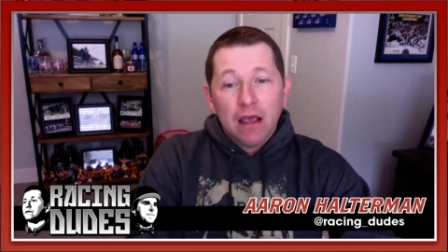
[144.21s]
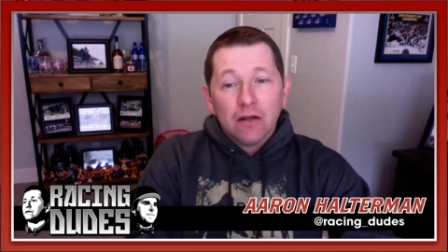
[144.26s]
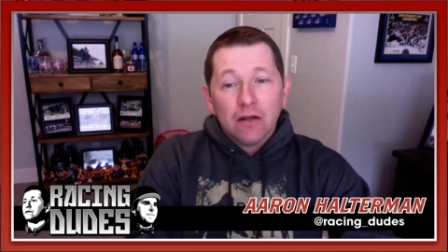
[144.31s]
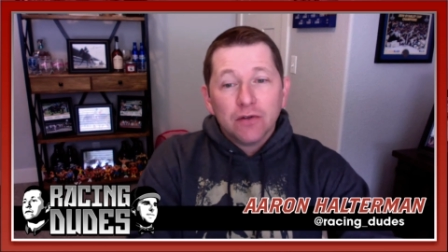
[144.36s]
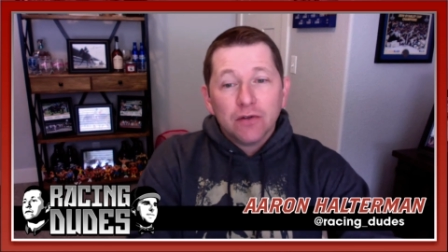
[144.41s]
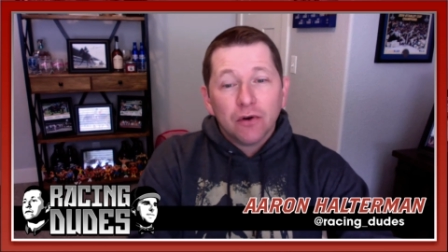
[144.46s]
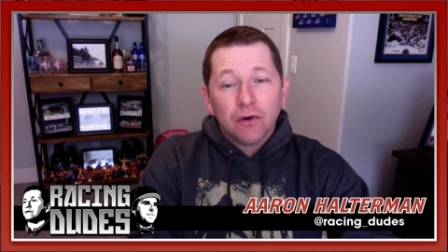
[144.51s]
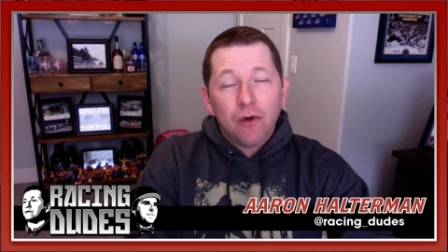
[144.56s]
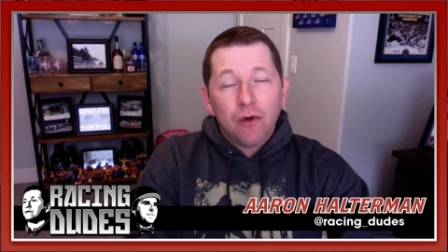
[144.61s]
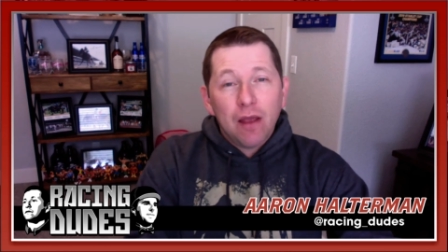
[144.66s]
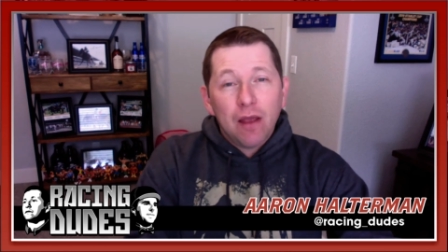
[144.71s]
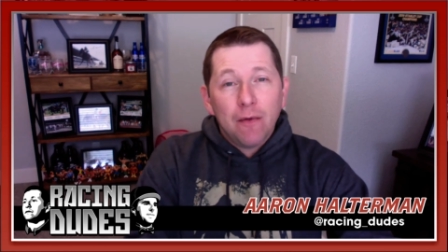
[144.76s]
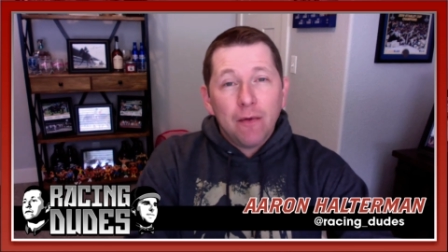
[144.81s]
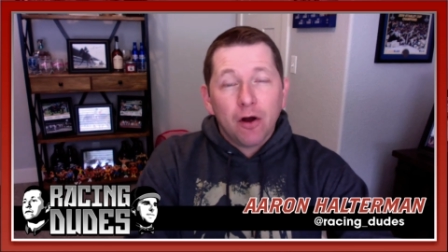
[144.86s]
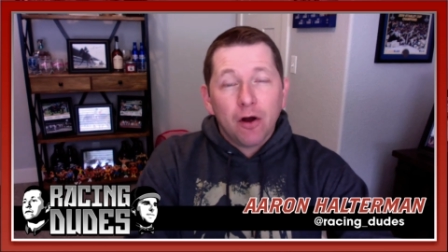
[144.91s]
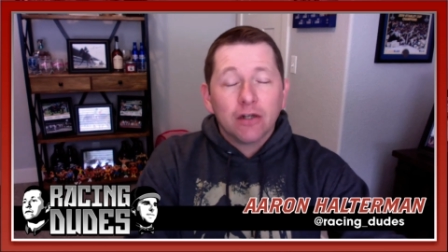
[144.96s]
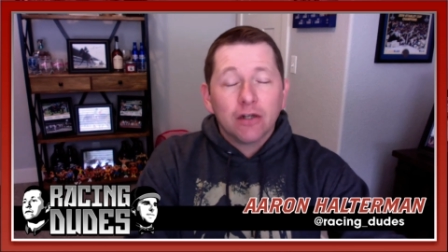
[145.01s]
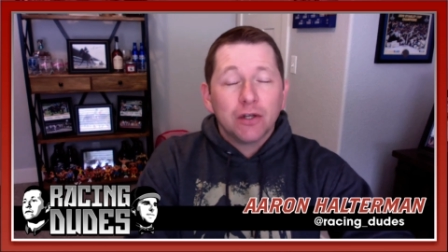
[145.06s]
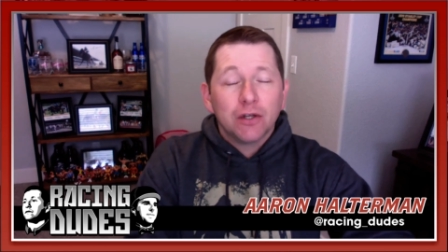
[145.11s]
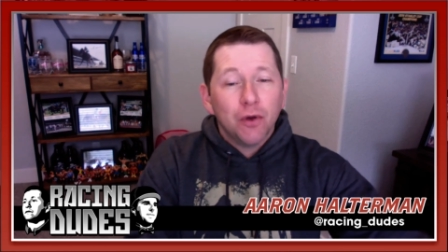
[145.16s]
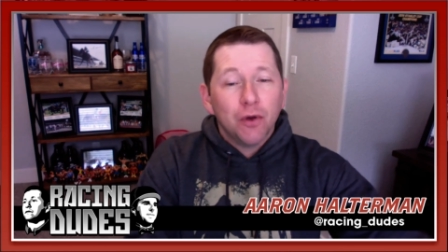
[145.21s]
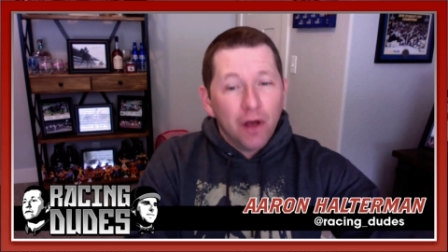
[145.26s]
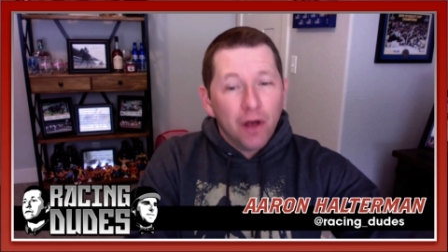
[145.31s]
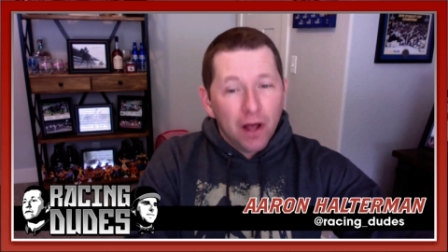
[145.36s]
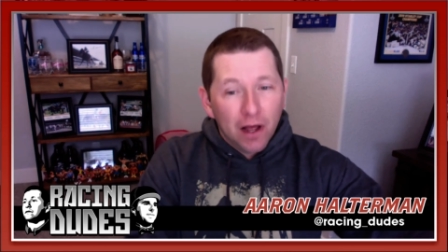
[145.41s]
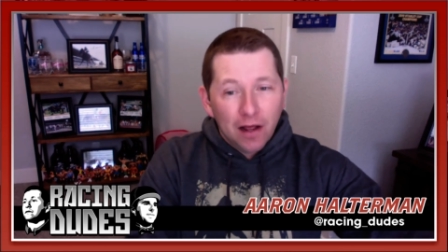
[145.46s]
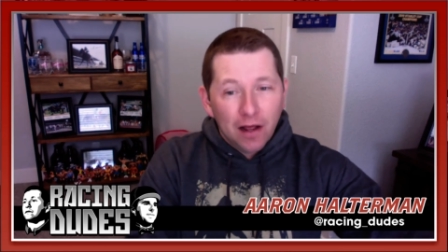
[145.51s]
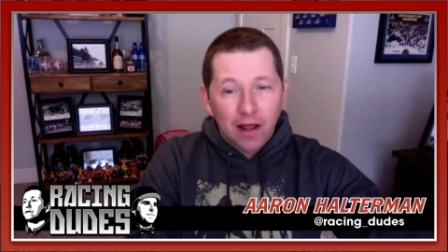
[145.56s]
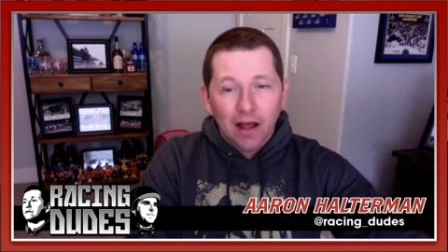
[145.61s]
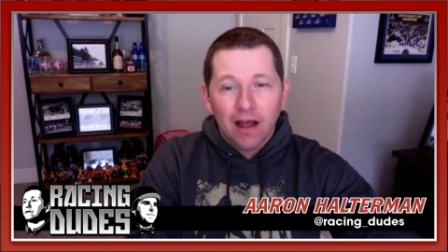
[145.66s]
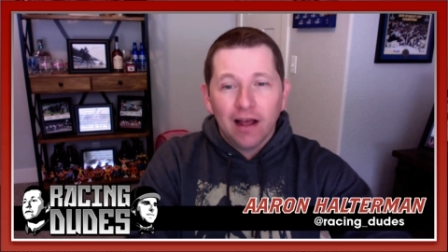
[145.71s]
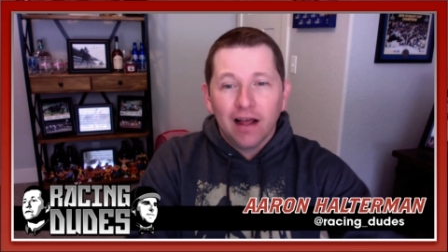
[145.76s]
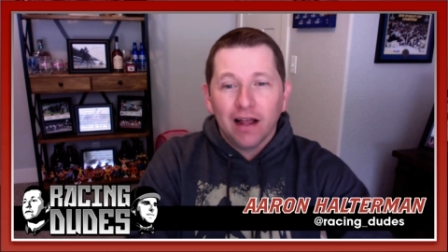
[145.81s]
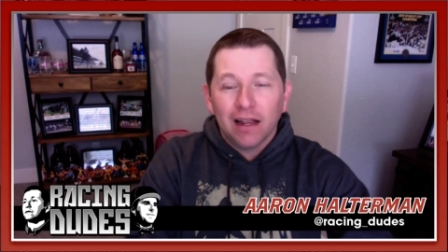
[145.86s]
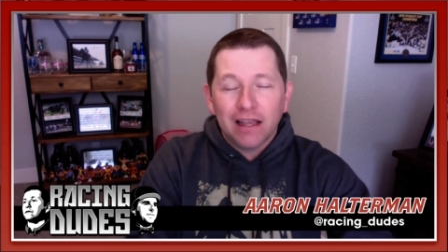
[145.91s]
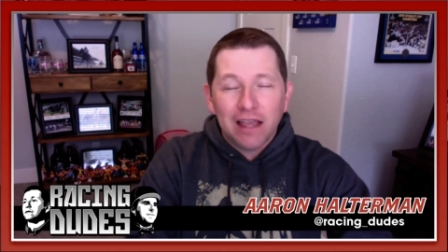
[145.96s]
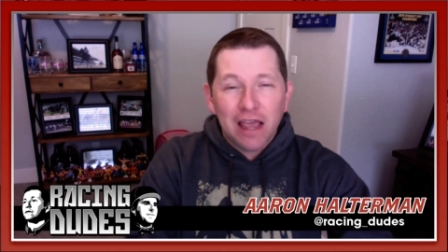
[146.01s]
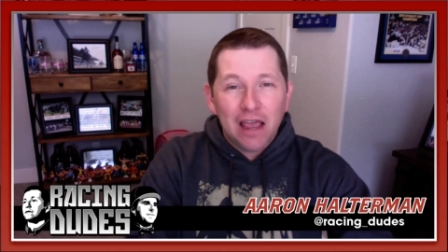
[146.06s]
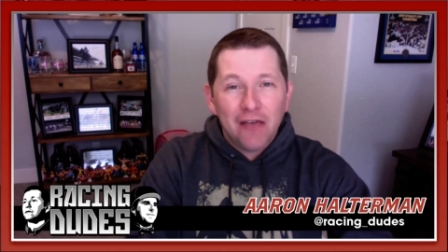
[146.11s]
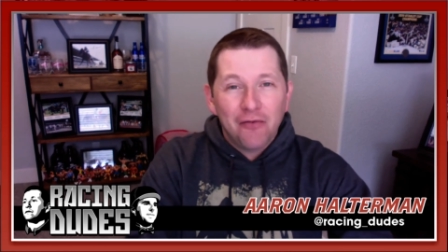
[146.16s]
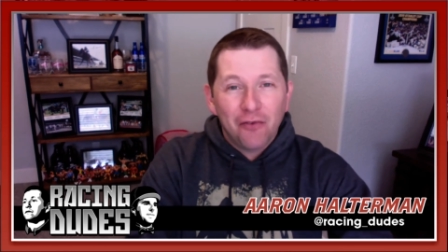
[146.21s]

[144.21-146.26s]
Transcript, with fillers: to Arab- or to uh, Cave